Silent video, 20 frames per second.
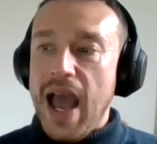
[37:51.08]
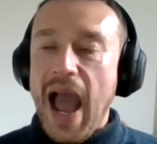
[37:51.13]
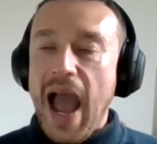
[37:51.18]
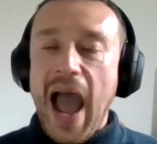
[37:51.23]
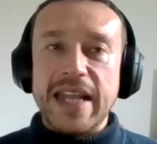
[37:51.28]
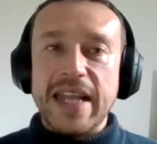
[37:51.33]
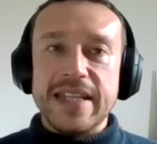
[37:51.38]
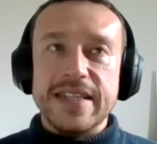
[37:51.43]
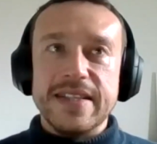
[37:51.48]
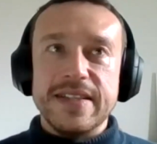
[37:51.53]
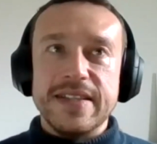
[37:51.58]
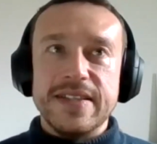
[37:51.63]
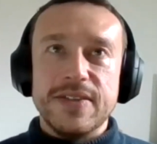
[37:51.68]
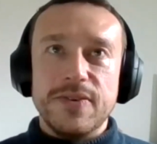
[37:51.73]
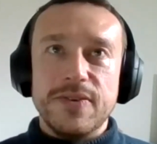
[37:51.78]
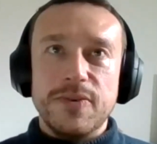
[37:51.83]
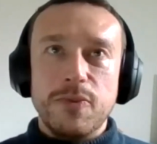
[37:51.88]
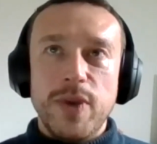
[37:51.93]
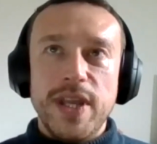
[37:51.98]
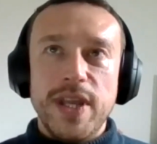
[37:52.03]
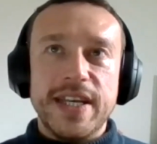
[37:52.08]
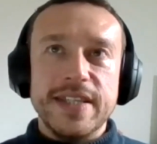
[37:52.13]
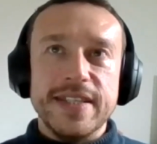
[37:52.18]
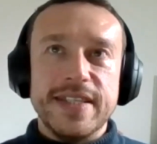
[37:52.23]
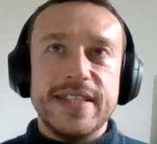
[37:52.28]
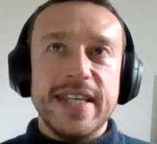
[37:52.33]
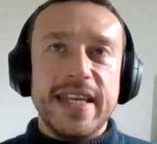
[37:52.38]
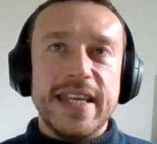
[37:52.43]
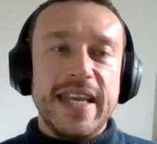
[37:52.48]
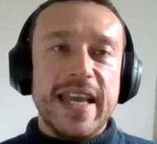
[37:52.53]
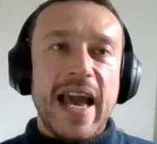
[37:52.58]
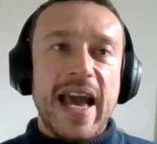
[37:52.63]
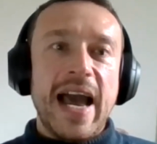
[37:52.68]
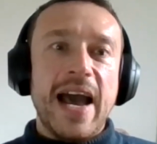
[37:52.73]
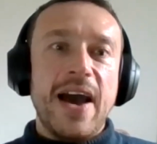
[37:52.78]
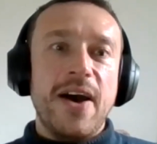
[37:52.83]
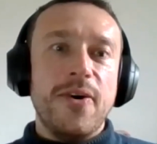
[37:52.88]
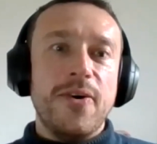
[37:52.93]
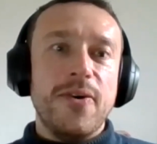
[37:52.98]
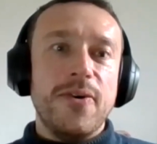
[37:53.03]
and we can see
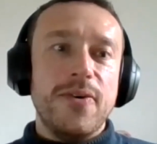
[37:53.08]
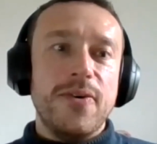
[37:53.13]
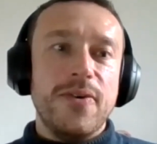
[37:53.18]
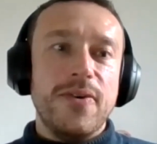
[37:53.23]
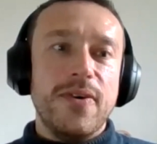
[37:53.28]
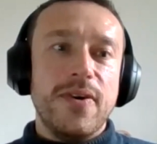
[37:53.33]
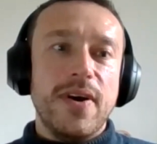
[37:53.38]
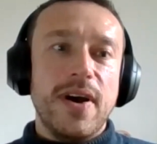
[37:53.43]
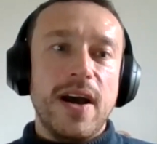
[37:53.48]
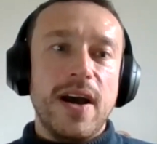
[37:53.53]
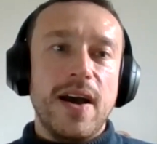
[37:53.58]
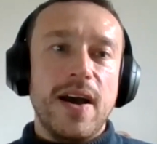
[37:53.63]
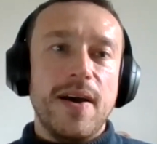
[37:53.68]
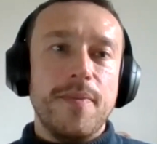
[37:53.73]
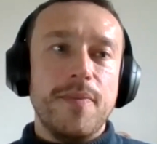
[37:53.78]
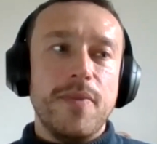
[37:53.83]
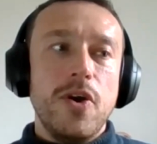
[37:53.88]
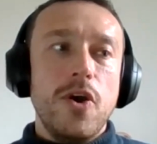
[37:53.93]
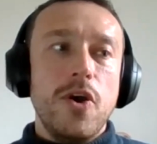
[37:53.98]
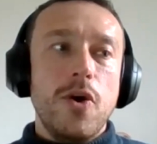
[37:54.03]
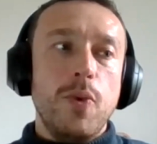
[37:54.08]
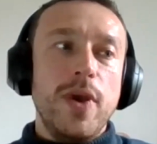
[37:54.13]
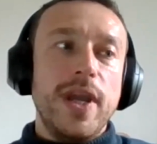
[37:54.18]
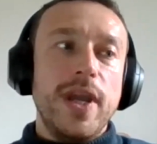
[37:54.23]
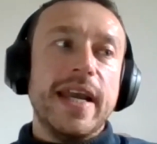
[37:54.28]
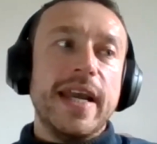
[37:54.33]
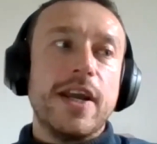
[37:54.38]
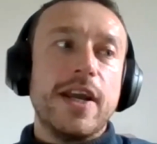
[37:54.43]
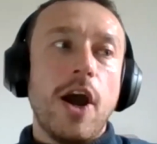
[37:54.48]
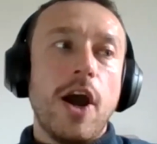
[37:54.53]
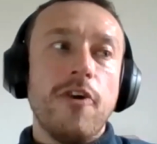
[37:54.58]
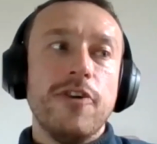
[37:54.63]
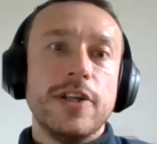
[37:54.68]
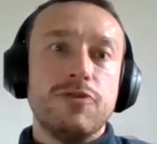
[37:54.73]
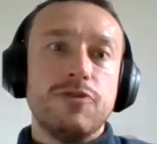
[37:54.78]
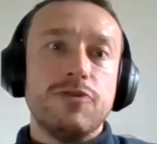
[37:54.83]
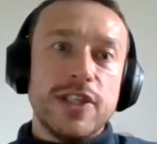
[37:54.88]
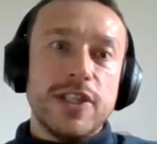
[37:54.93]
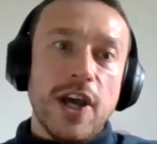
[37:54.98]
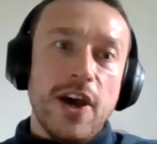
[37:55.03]
how we can
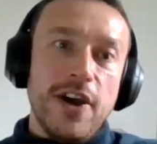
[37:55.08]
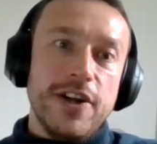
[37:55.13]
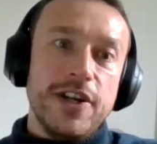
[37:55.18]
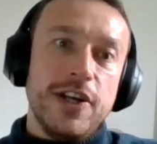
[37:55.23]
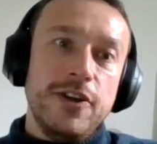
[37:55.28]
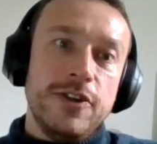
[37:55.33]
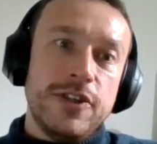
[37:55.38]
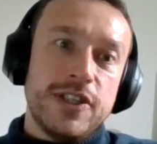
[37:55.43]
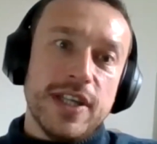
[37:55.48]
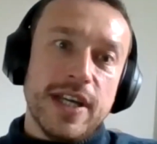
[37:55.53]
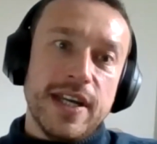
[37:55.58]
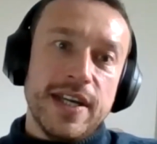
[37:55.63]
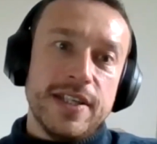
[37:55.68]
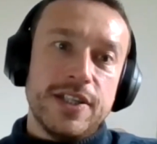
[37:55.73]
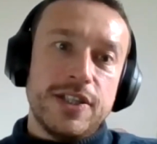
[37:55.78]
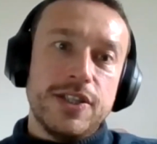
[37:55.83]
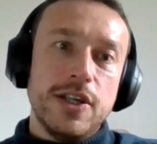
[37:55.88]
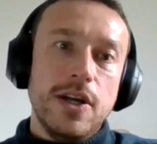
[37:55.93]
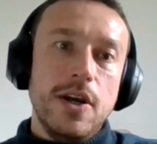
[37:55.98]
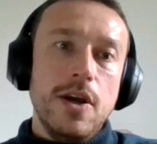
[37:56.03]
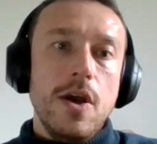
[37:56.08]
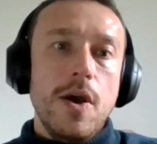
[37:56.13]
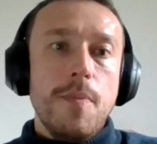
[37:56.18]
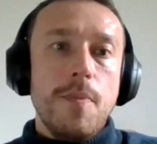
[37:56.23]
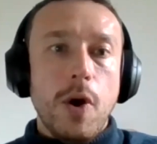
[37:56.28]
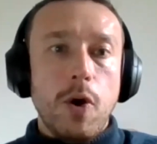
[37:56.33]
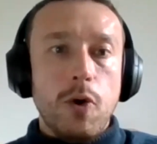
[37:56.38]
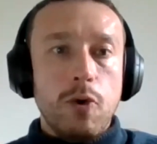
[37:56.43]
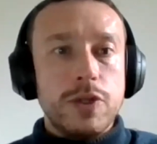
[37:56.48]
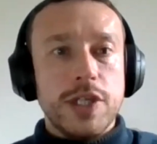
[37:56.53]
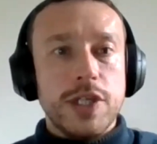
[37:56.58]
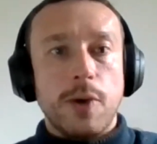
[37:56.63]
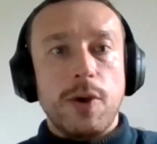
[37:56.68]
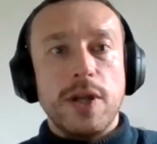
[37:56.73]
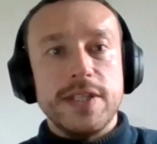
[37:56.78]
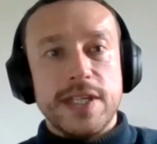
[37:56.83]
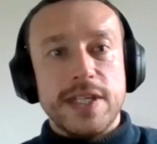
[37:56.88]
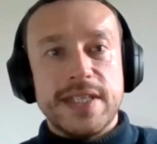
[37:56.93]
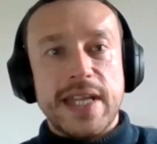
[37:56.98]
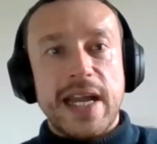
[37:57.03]
encourage return usage, but also
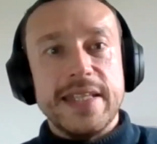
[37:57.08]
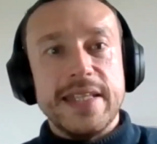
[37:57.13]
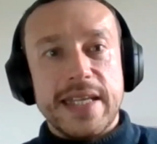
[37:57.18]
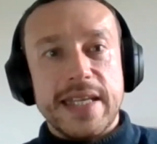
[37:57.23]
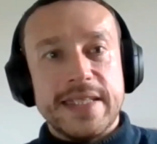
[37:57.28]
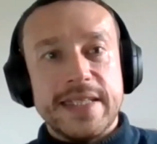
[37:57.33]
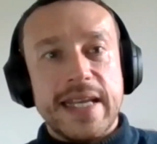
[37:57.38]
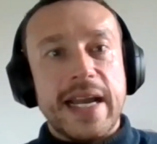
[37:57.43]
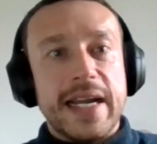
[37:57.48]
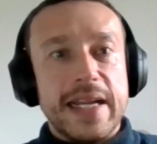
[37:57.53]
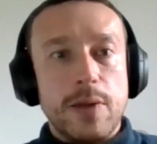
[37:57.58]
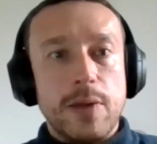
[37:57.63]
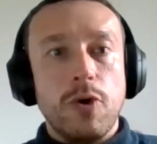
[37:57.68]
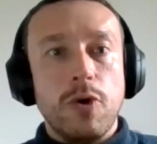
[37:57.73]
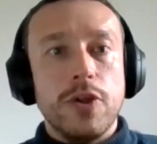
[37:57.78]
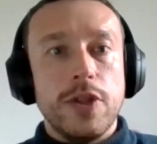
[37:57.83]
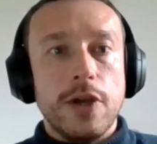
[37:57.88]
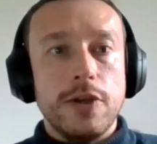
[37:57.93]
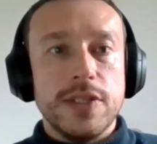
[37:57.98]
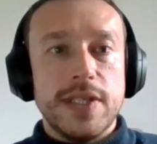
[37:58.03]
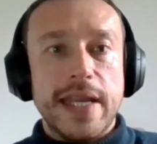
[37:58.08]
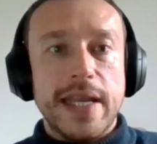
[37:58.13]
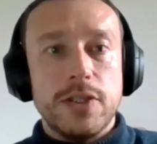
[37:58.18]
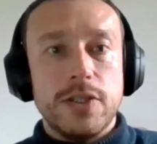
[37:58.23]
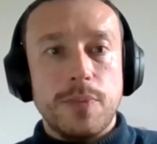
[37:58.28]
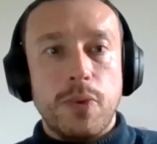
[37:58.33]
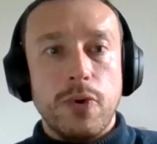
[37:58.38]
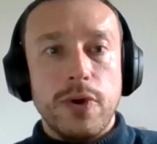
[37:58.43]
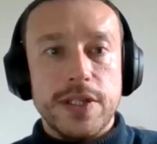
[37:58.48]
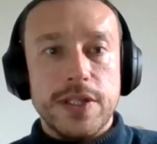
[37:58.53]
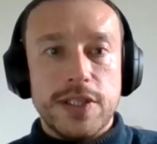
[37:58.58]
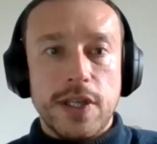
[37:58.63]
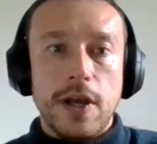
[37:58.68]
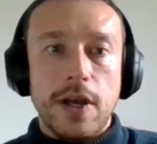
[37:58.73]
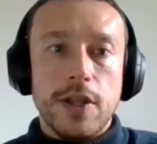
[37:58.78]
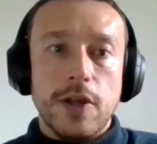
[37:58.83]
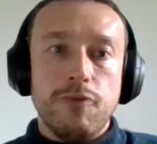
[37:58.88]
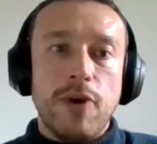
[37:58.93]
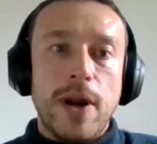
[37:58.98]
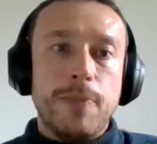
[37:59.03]
understand exactly what those data points
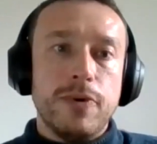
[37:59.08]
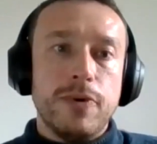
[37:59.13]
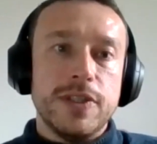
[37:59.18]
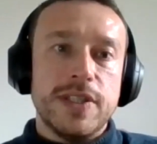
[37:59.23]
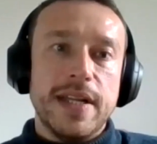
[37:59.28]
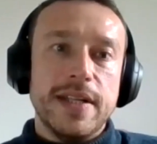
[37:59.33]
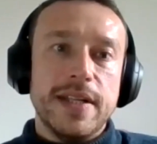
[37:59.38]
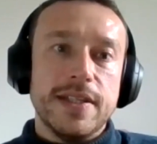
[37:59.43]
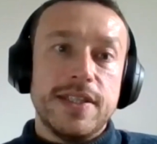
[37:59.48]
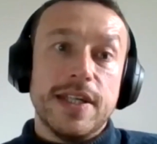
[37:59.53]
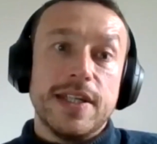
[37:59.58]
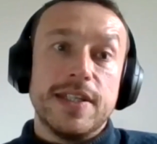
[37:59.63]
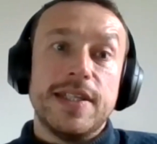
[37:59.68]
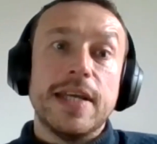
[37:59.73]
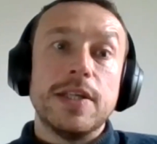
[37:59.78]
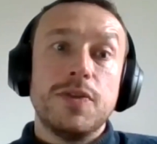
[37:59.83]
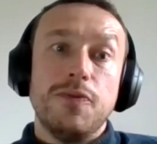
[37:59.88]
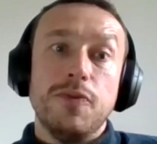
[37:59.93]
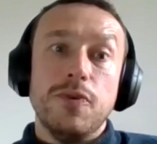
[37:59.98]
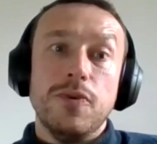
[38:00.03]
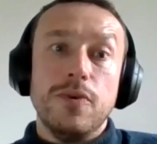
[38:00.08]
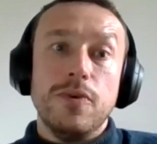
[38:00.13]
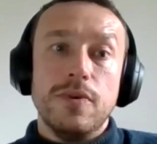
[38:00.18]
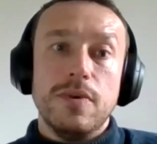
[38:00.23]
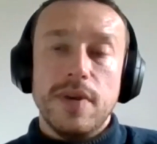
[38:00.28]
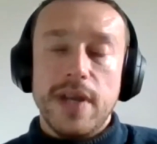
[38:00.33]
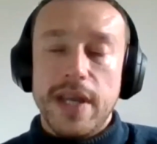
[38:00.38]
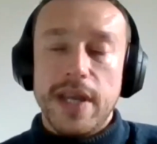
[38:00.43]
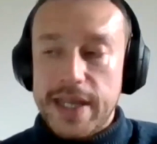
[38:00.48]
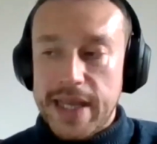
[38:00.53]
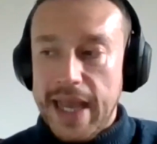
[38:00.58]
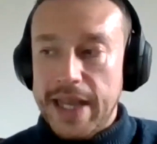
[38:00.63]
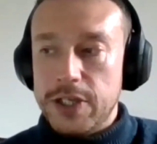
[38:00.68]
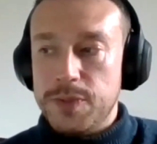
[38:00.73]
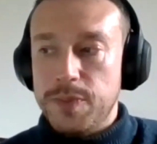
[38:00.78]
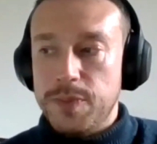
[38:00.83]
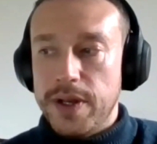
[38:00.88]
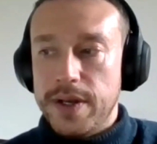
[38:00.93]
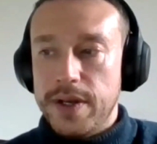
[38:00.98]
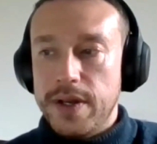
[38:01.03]
are that represent successful
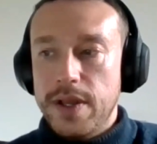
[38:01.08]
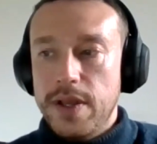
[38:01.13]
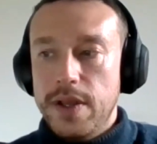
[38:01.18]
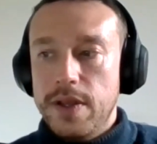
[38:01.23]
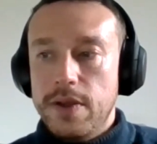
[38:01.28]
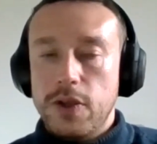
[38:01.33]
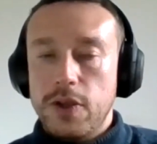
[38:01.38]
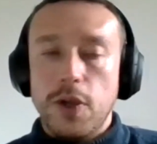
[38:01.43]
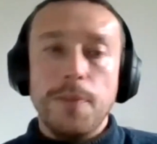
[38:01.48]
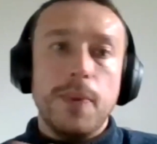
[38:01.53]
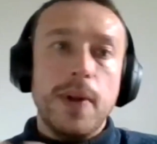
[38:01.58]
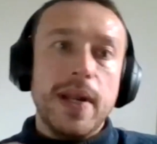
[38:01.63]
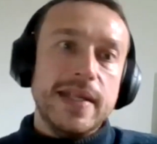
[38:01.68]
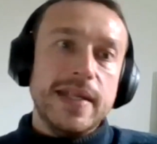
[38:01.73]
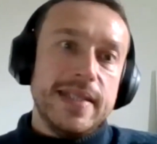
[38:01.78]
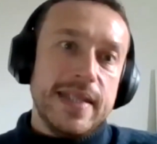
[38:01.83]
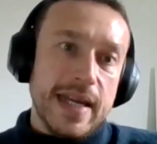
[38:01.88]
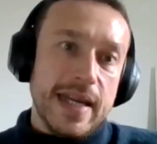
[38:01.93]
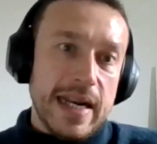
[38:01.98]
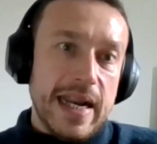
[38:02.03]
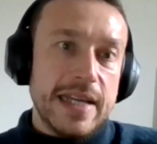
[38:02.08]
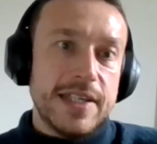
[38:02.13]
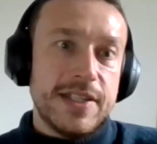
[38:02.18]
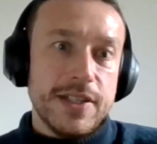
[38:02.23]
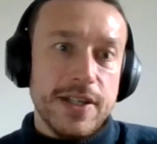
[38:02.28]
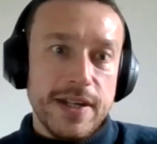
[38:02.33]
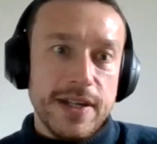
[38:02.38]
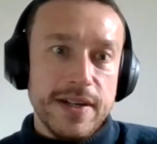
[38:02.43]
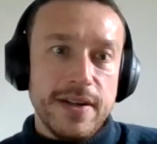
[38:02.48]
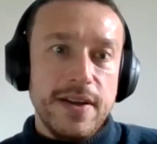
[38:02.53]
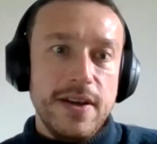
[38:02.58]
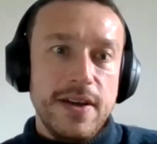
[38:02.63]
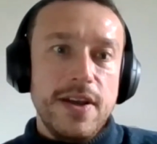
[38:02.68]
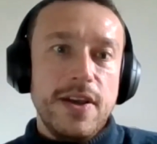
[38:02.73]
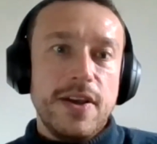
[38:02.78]
engagement, completing a lesson,